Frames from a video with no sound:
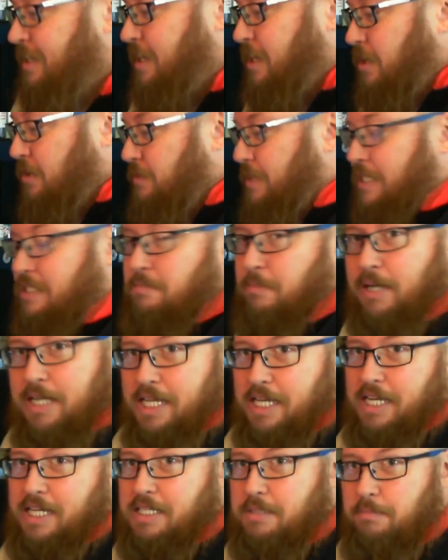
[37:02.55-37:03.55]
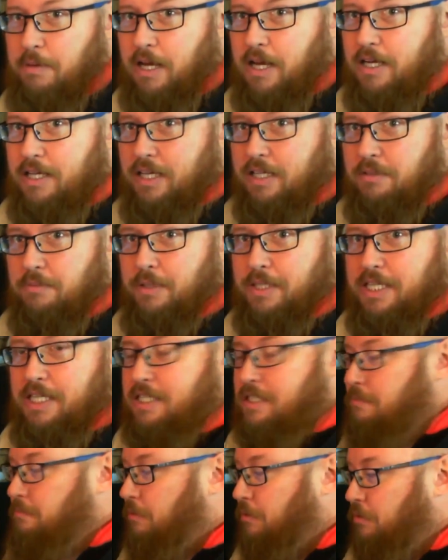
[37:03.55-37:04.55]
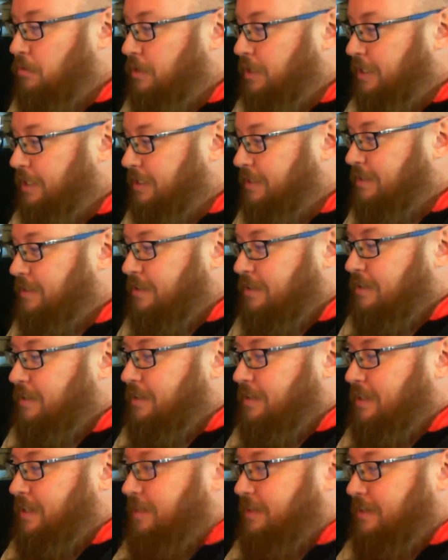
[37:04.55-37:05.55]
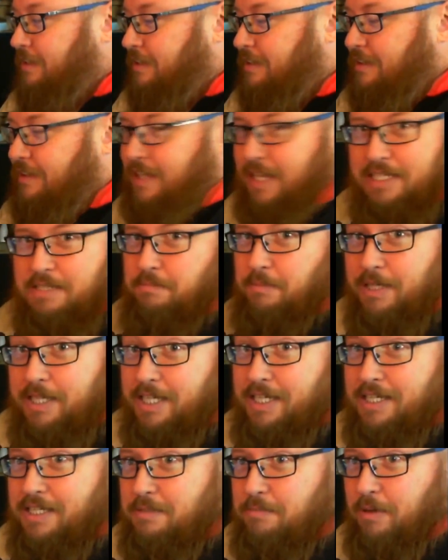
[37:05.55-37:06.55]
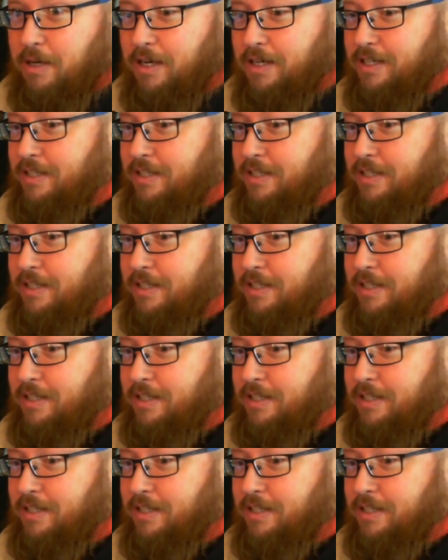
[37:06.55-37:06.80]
that's money in his pocket. When he's bowling, that's money in his pocket.